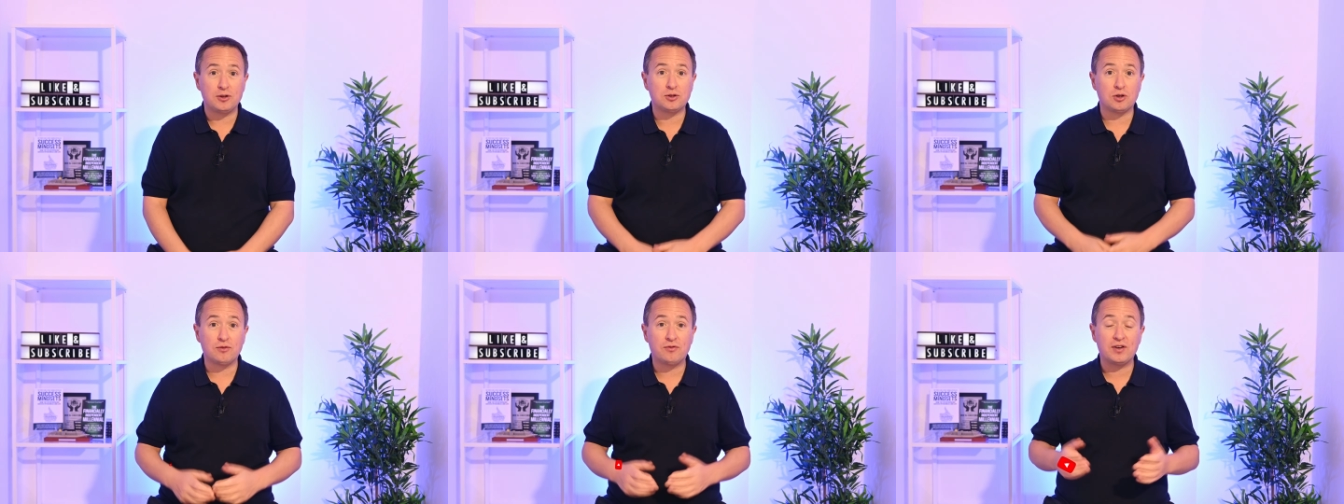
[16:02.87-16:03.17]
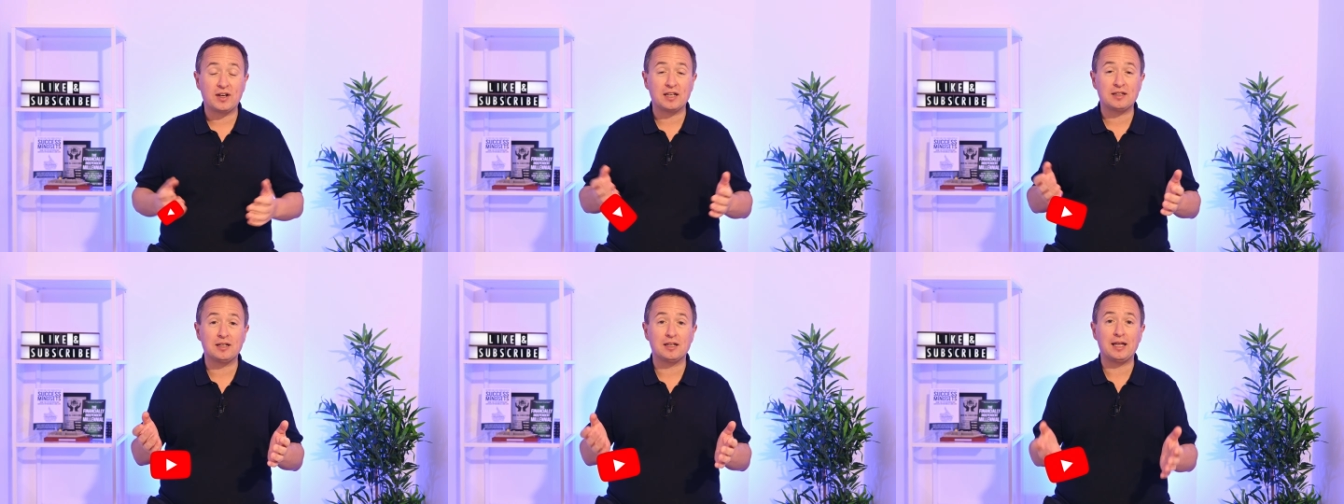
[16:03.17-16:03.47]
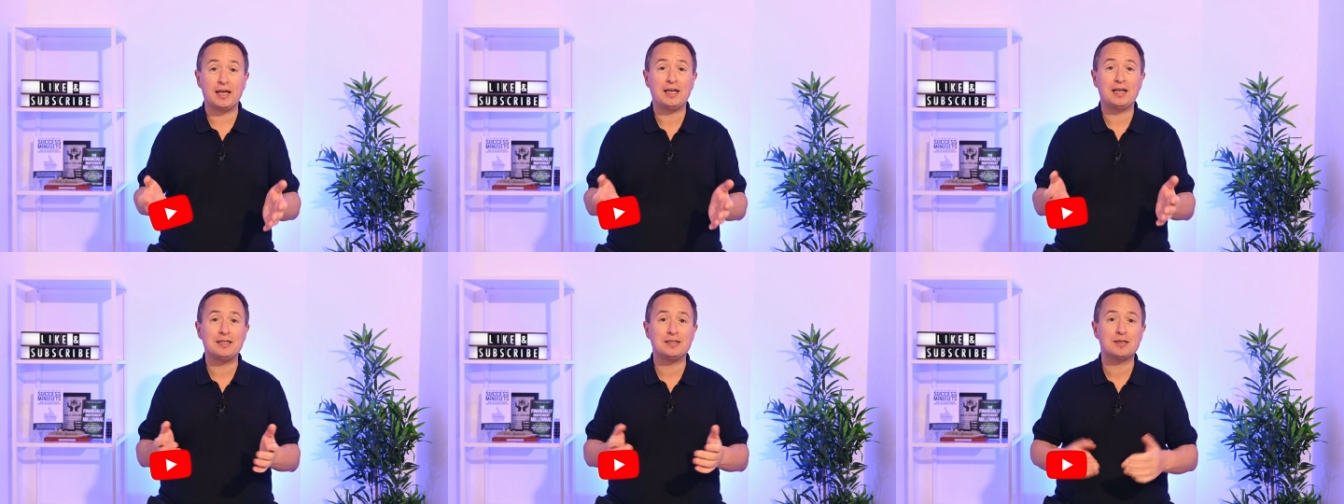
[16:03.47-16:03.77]
don't forget to
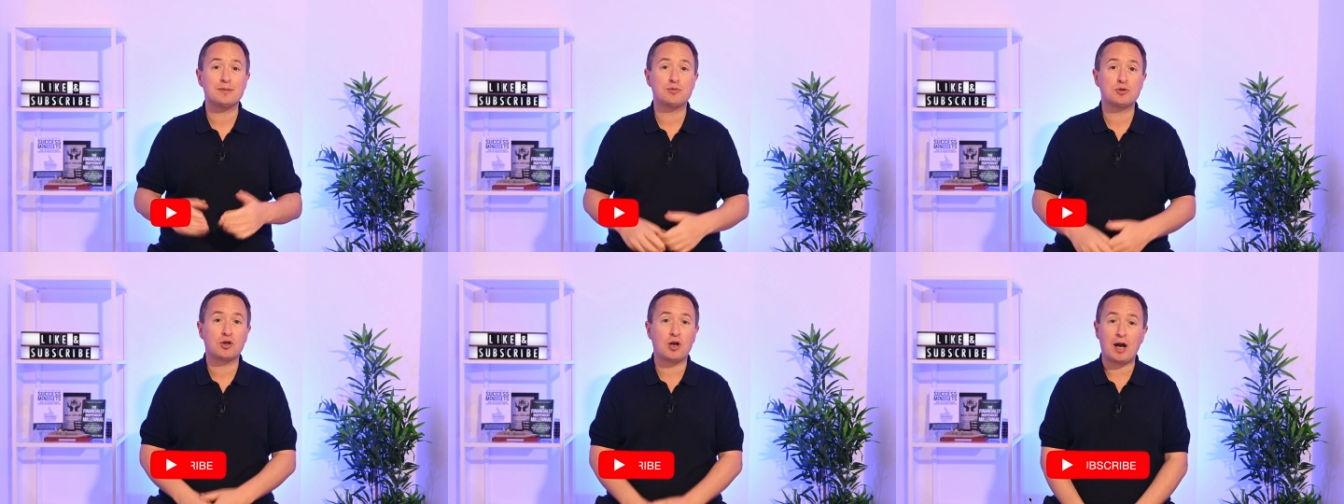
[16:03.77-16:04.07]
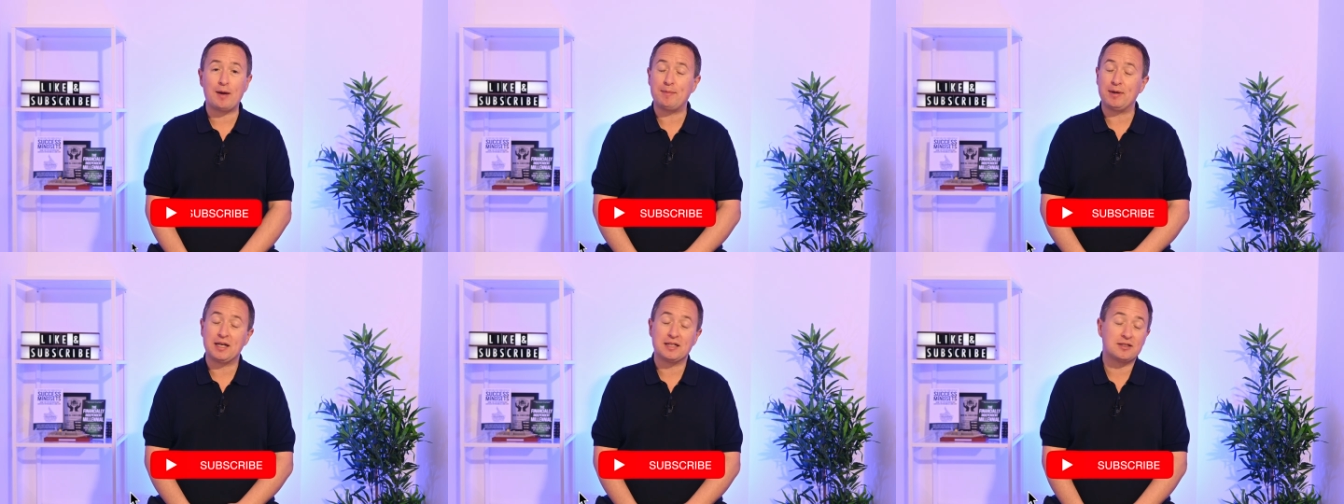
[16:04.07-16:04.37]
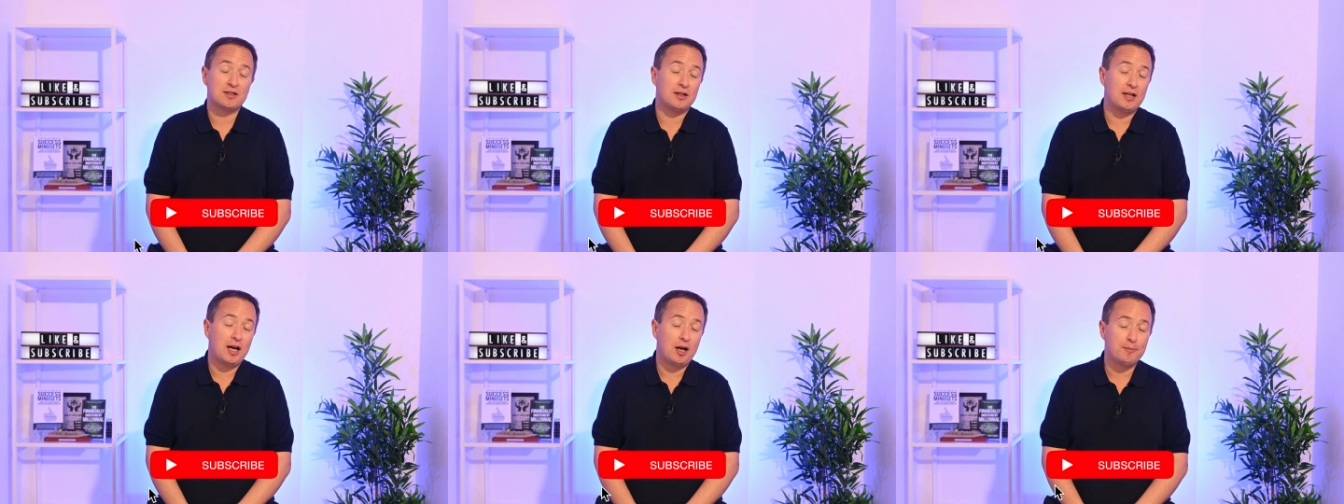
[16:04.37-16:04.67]
like and subscribe because
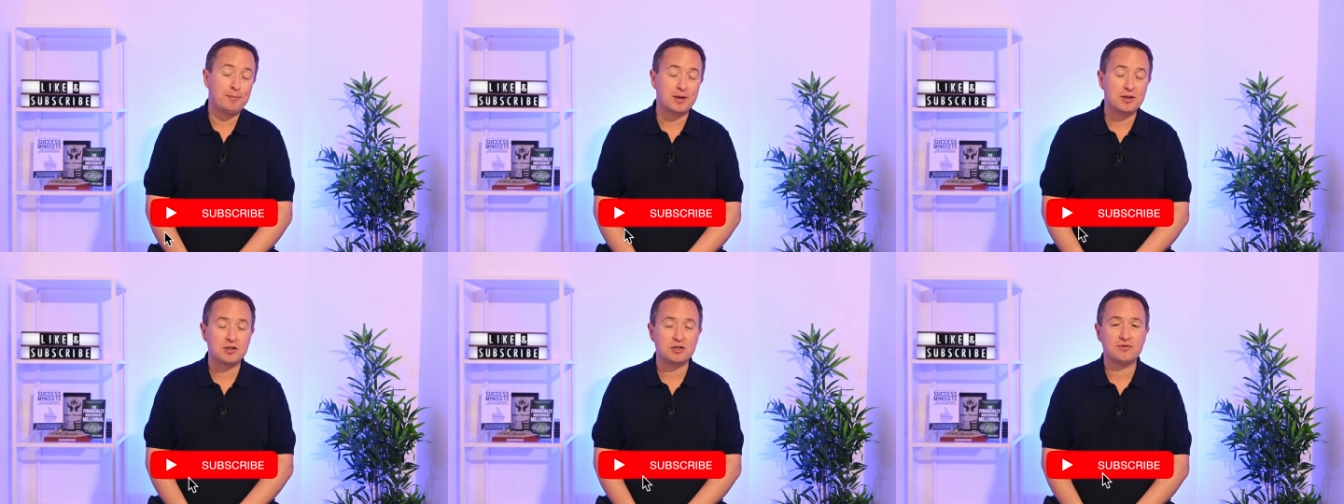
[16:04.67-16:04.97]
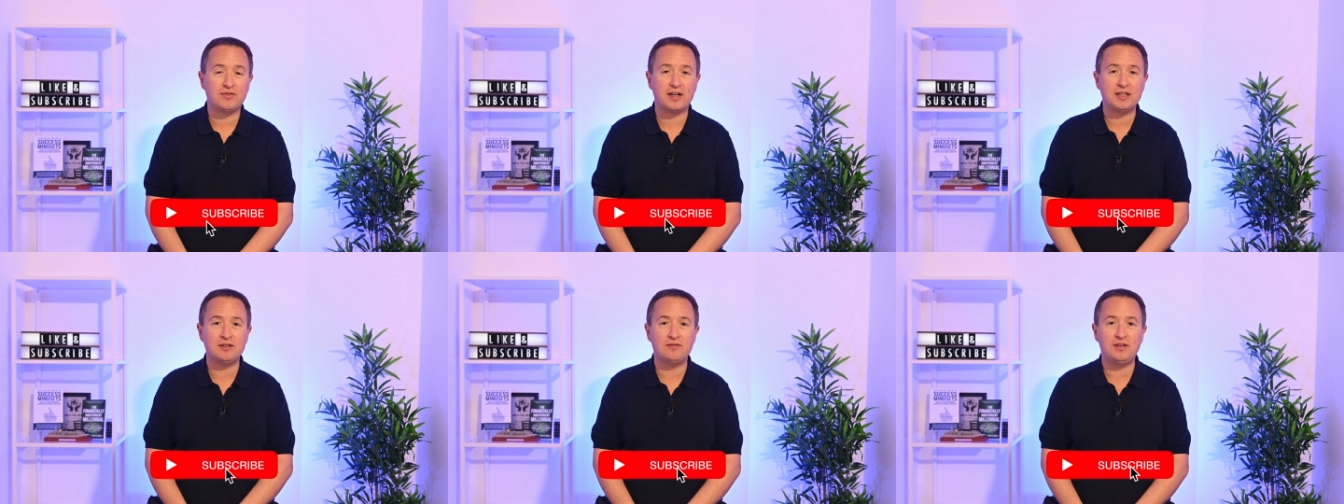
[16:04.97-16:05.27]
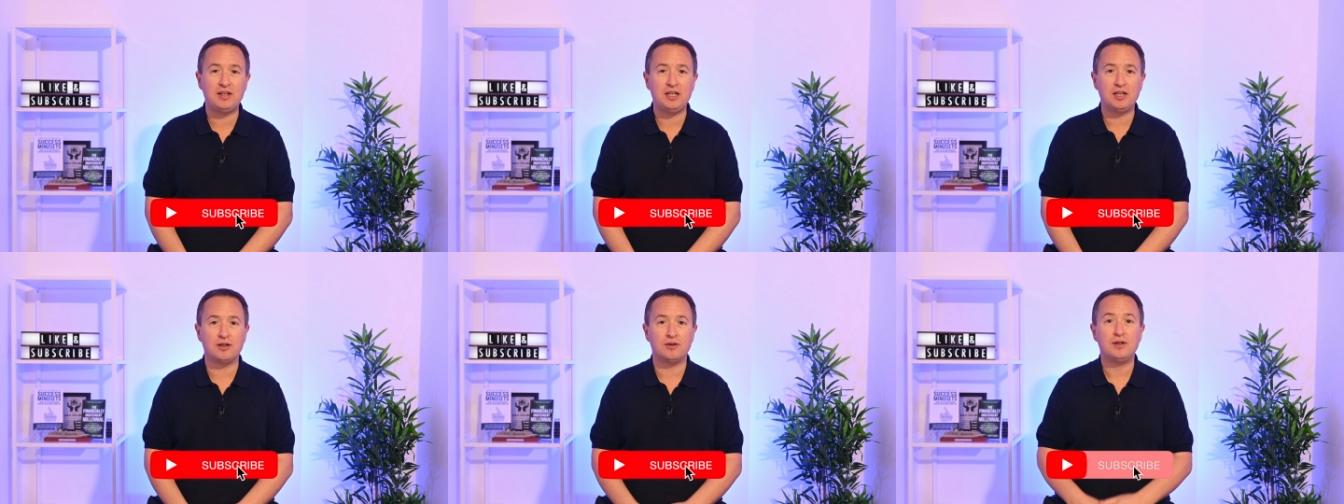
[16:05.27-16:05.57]
it'll help others find the
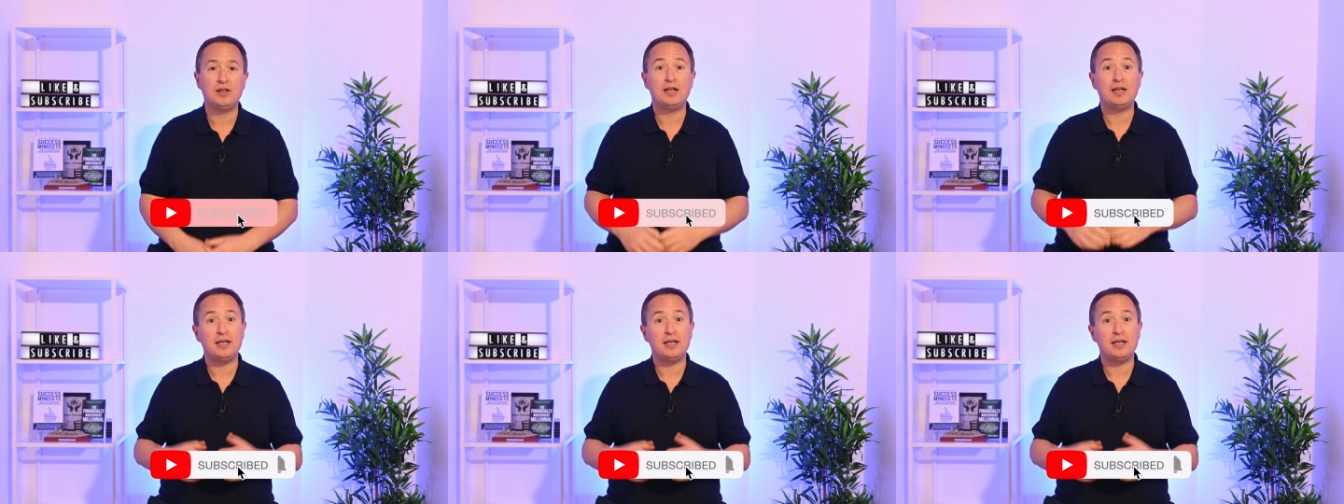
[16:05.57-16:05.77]
video.